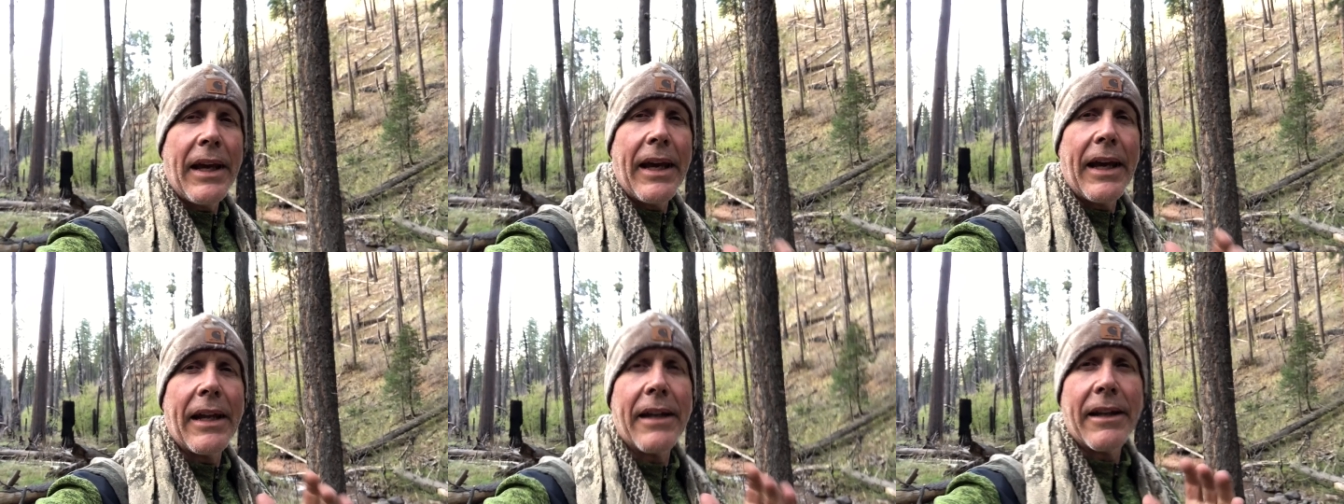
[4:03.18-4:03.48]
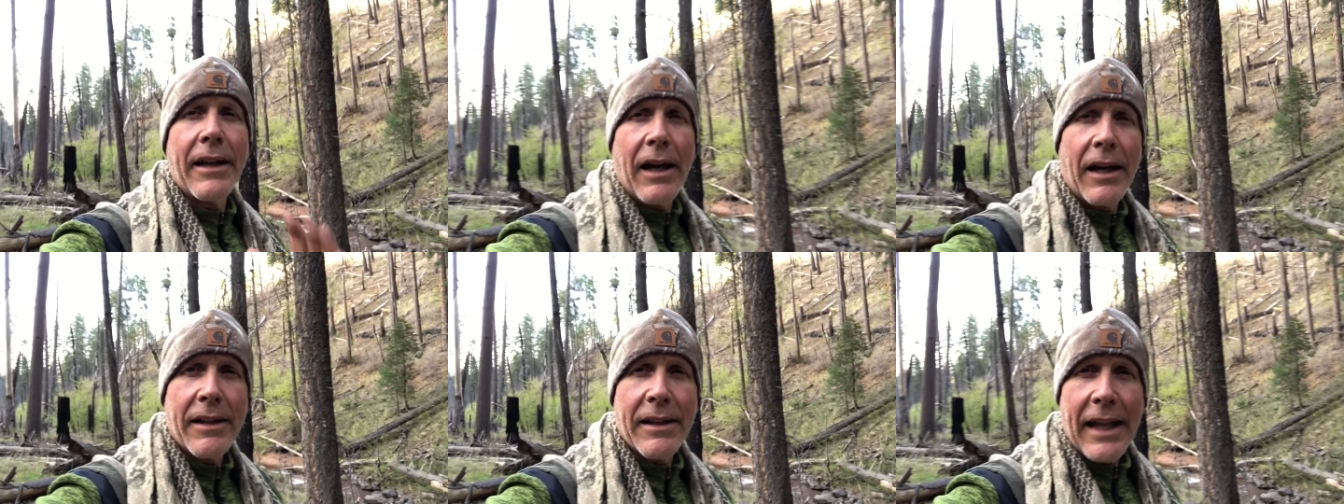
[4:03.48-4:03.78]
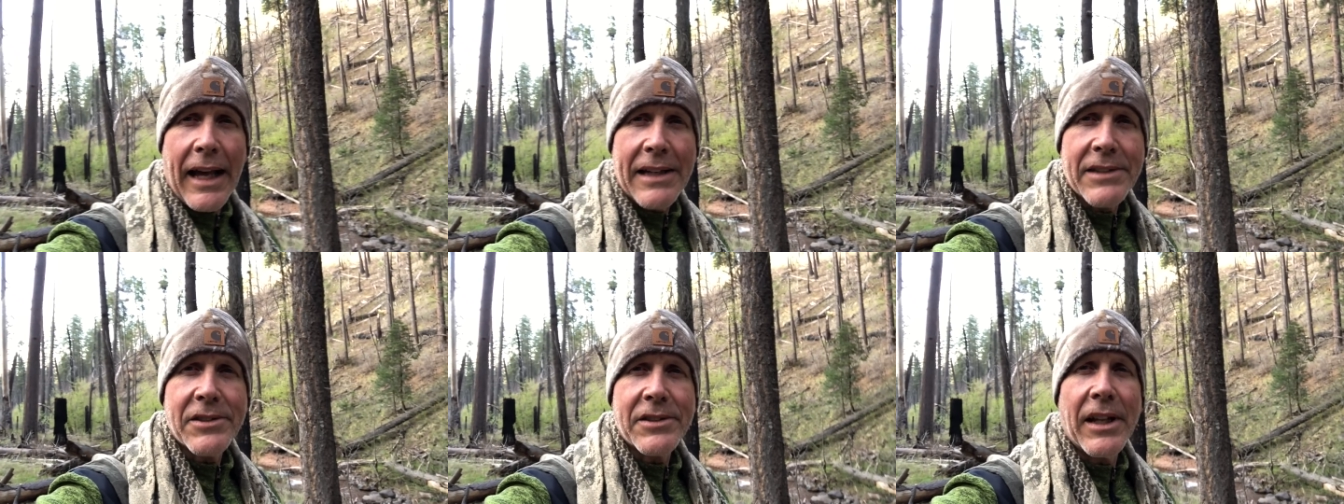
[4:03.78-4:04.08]
And
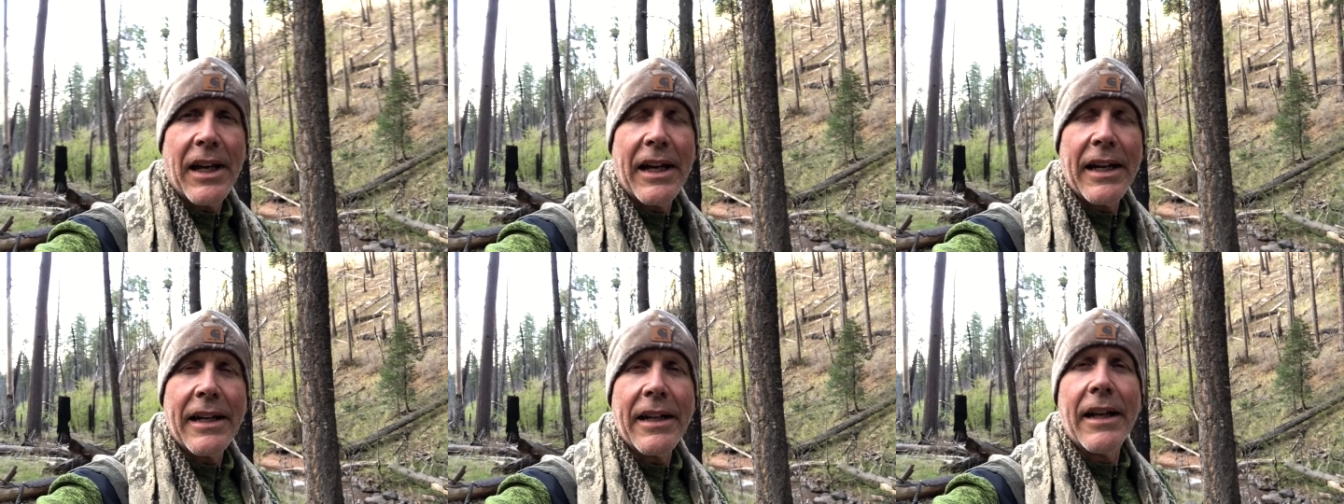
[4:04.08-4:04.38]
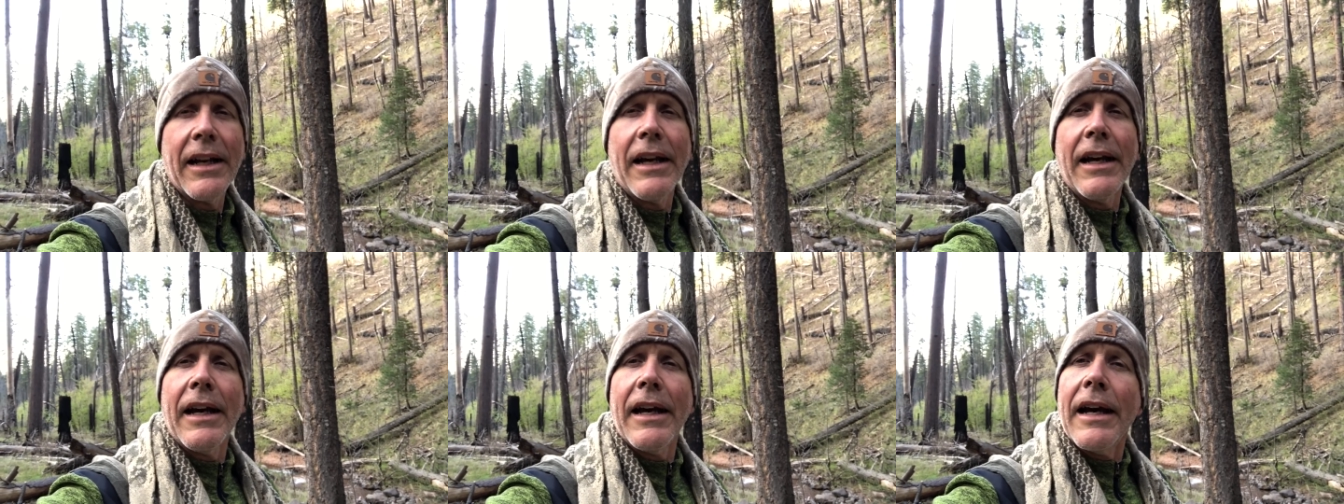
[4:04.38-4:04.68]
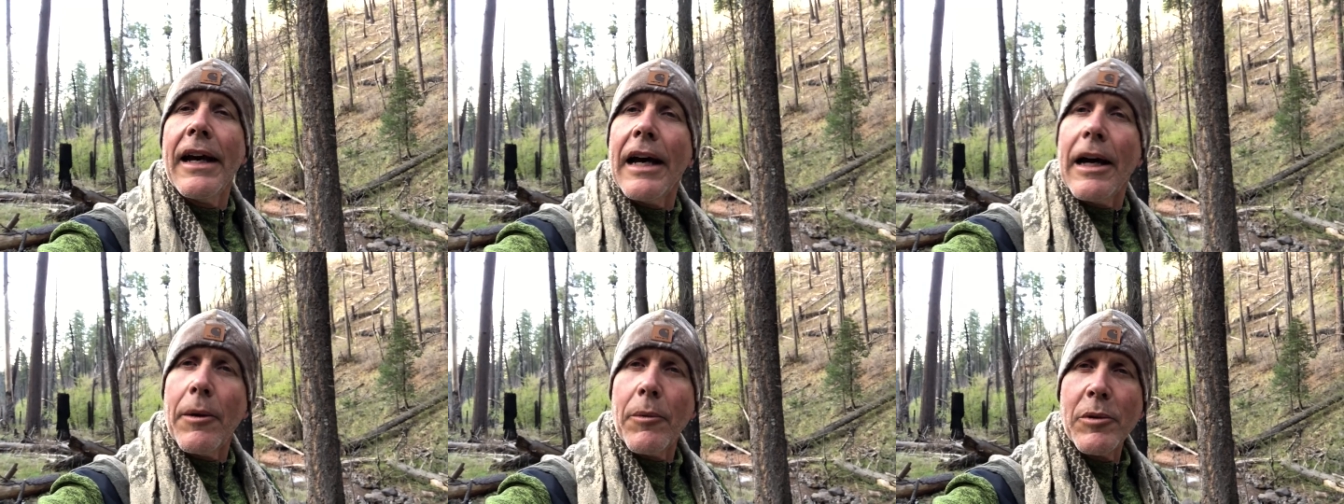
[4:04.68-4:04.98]
last night
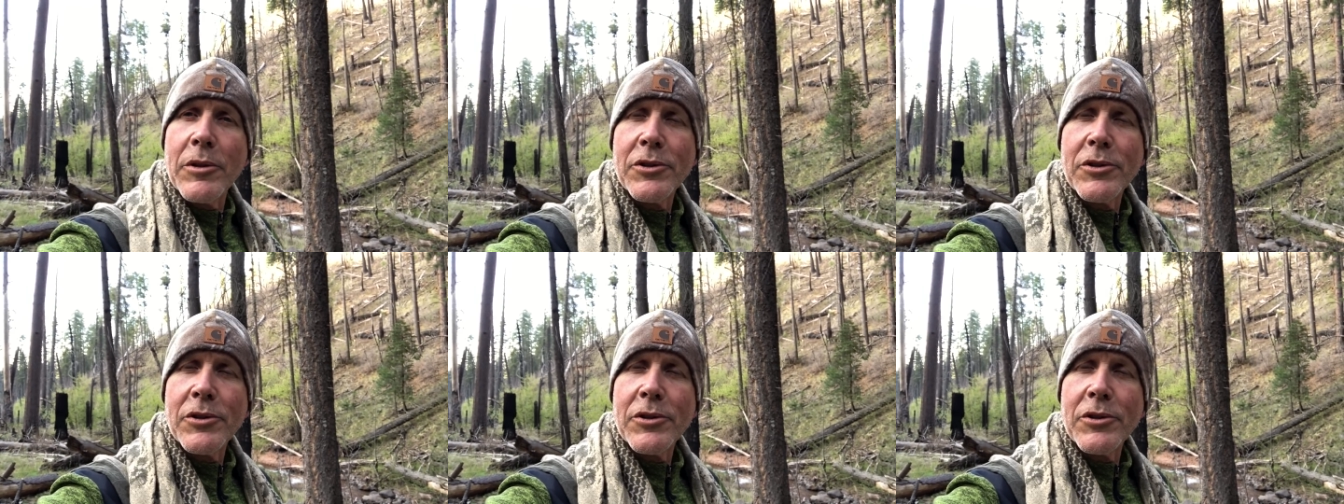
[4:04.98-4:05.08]
I